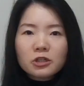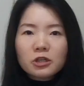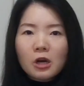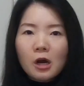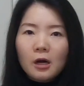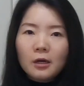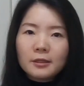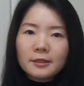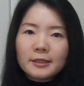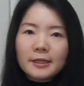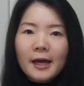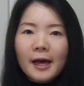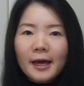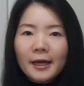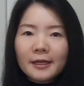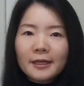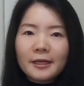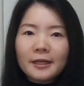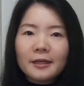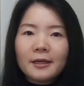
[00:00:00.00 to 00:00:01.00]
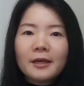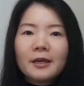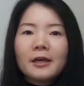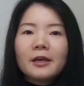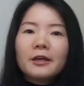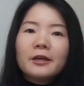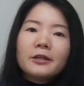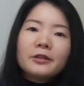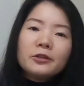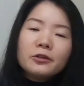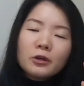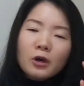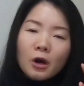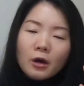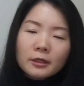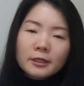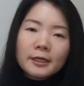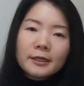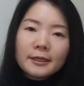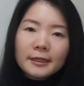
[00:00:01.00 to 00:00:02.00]
Sean, honey, you
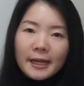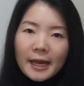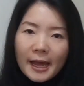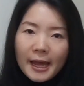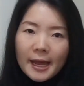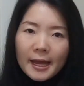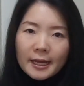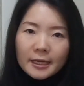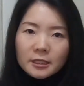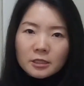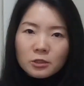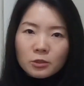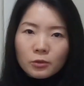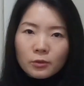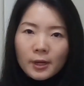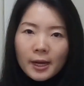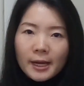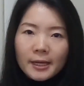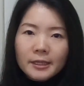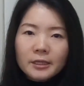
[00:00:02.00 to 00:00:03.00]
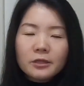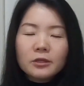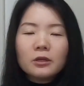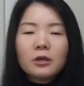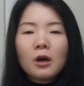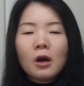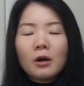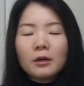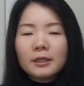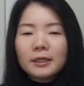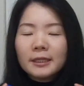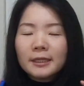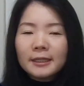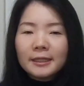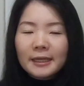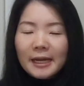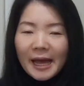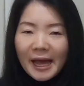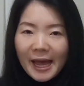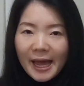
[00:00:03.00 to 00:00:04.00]
called her ex, right? You called
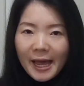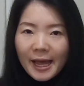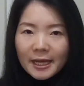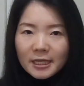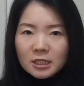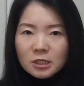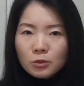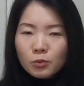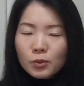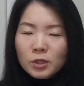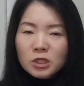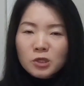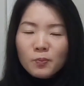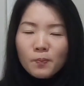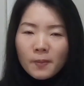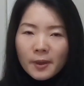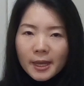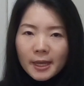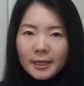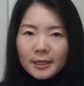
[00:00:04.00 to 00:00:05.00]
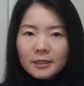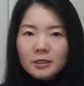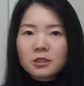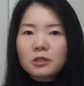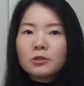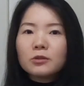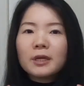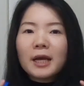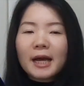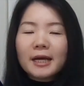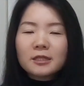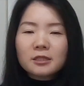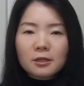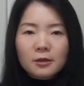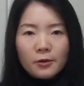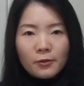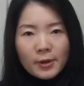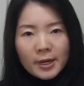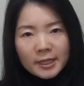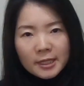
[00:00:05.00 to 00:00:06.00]
her ex, which means you guys
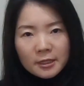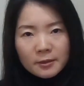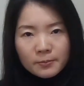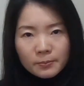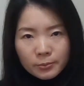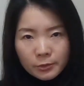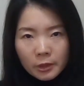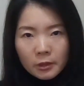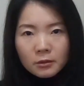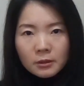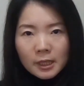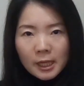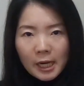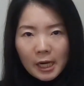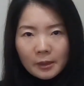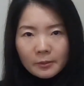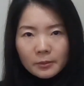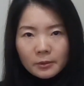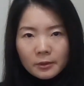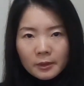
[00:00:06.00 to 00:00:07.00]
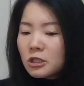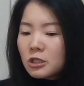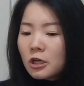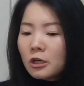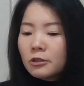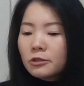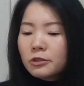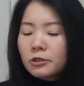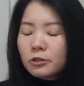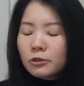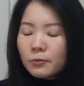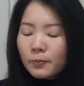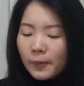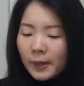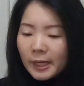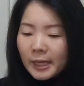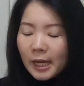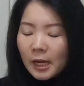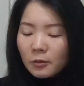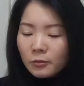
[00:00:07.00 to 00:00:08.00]
already broke up. She chose to
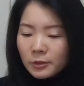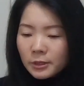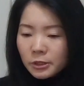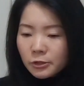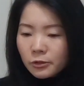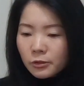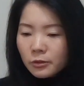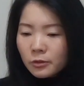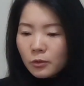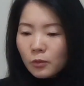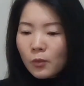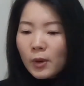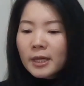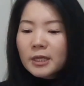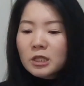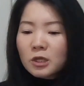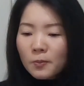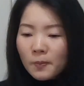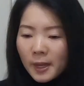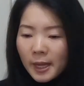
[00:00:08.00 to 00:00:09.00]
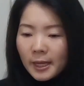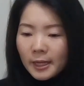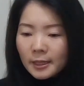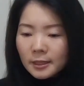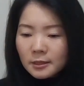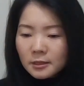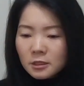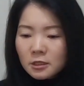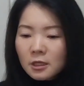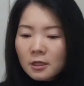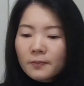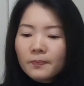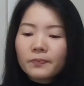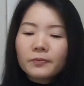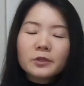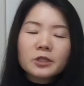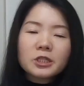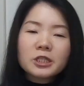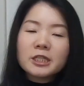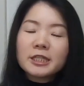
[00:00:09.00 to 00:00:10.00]
break up with you, which means
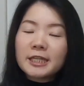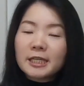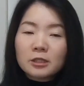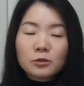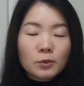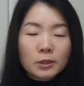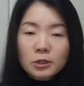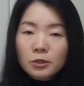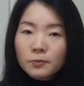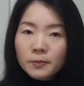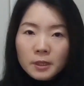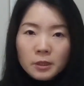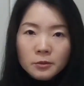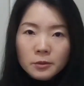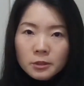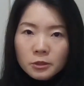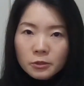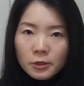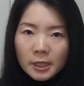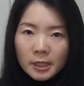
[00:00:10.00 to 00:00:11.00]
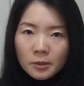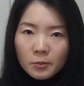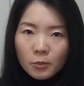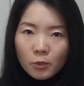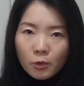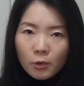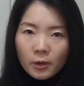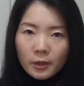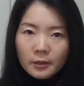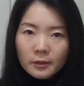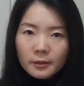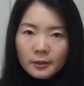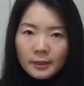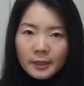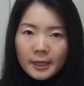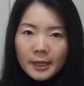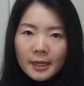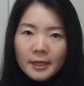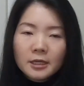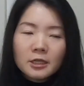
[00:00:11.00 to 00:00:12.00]
she doesn't want to be with you anymore,
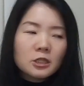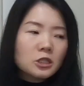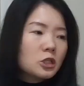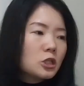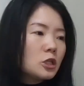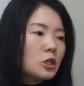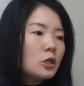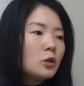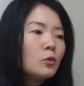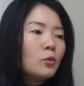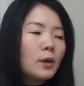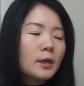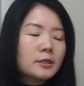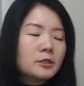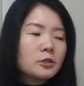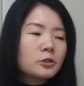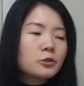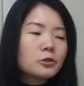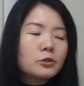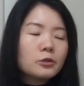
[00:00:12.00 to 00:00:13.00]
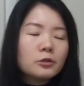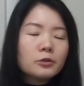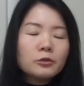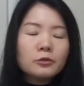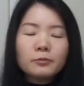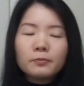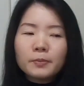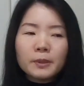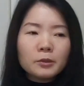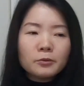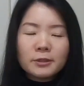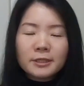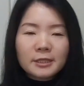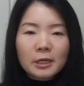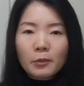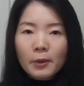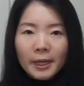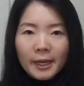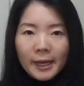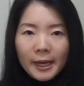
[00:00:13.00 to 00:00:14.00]
okay? She wants to be with
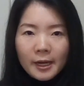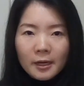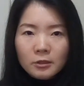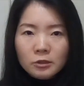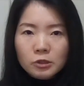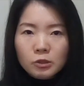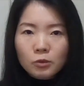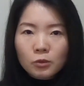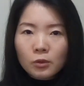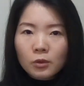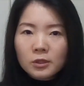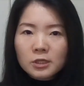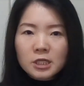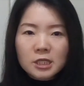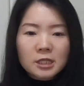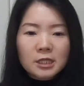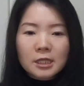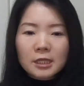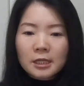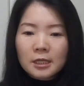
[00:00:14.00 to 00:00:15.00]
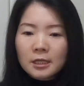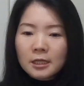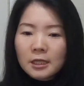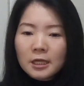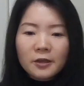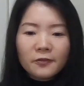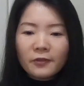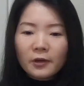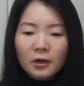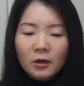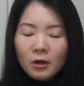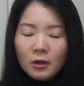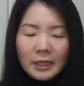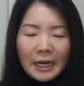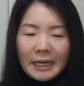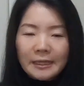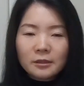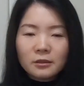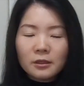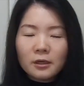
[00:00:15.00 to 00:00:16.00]
someone else or just live alone.
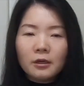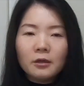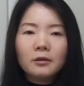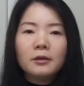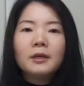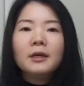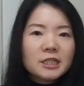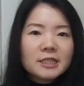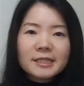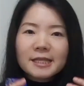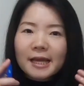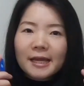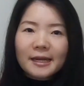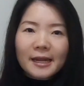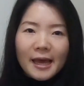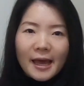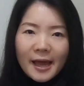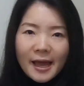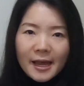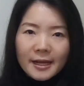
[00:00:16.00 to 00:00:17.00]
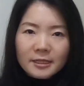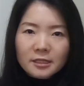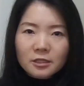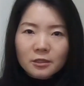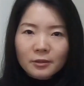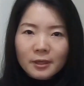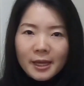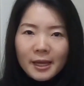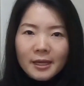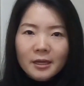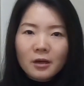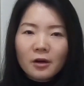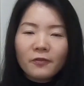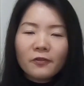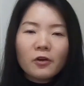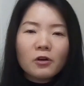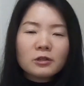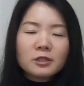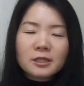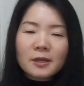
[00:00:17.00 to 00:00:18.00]
I don't know. She's an ex, okay?
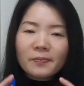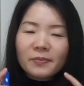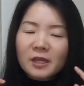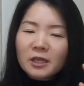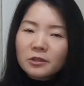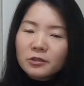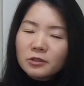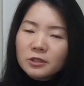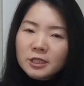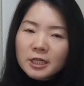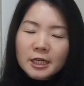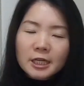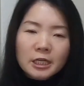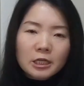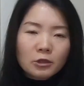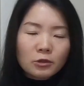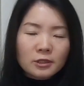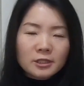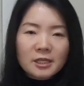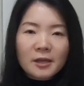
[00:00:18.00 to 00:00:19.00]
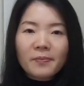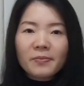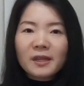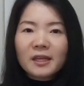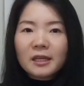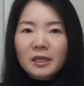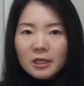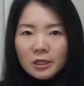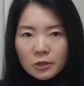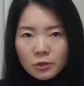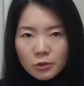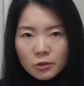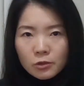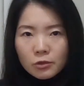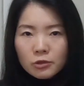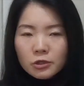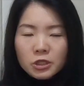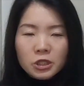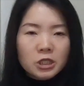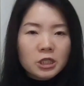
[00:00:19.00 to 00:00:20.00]
Of course, something you did or something in
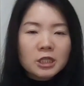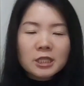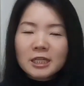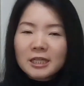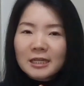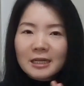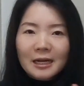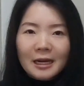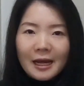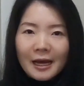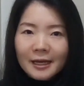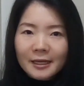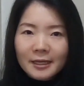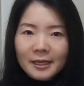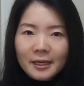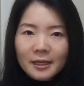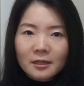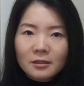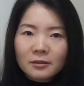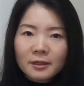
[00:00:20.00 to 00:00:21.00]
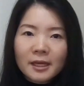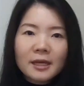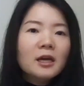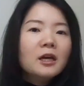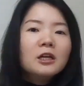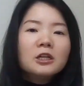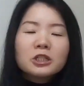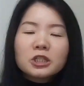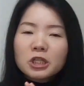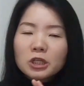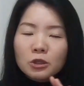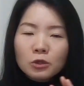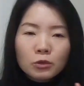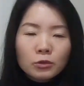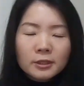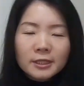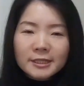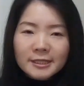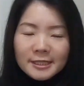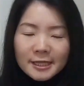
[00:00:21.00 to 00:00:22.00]
you, she didn't like it, okay? She
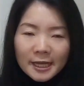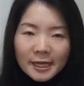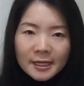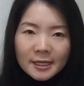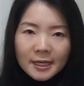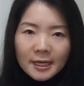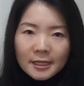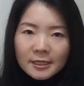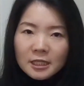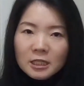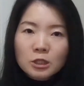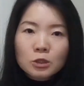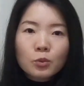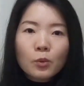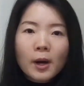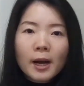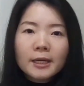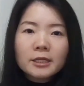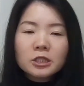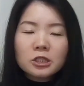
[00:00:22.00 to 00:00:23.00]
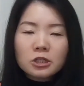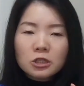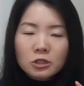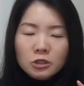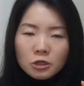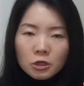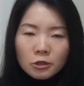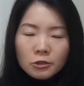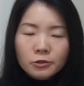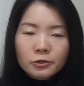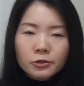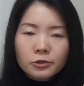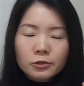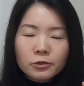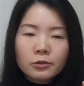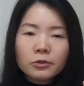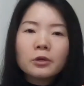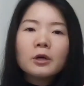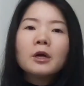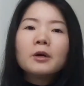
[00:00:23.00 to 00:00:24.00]
couldn't take it. That's why she chose
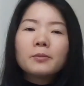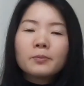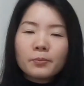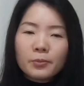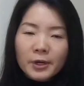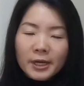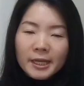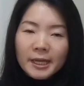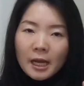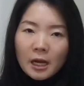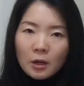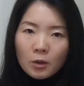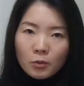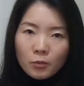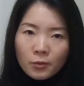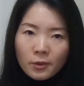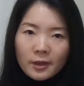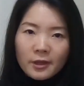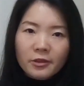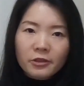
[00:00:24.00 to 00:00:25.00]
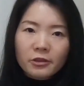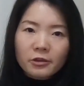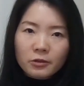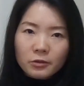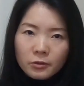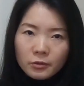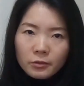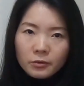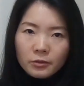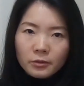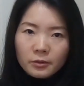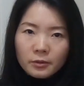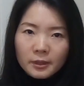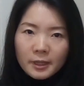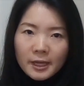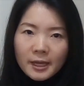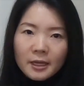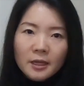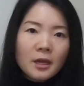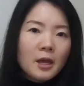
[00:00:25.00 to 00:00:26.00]
to break up with you,
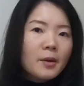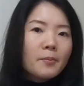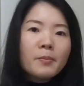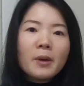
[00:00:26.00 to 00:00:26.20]
okay?